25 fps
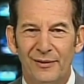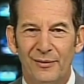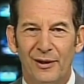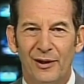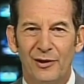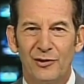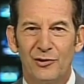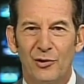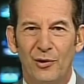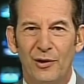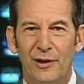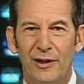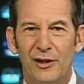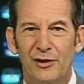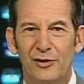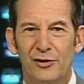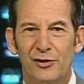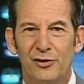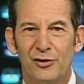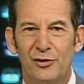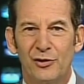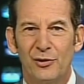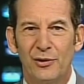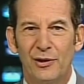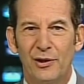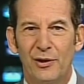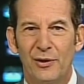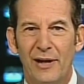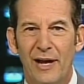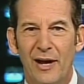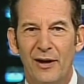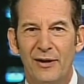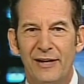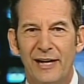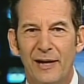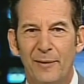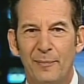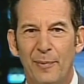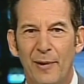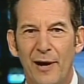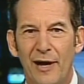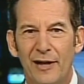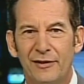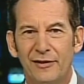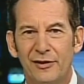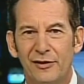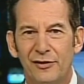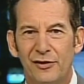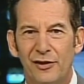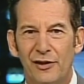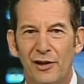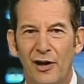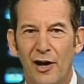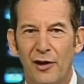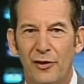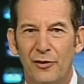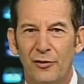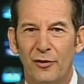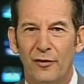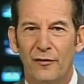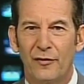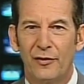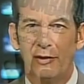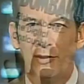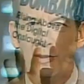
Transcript: Well, joining us in studio now, Nick Bontis, the author of a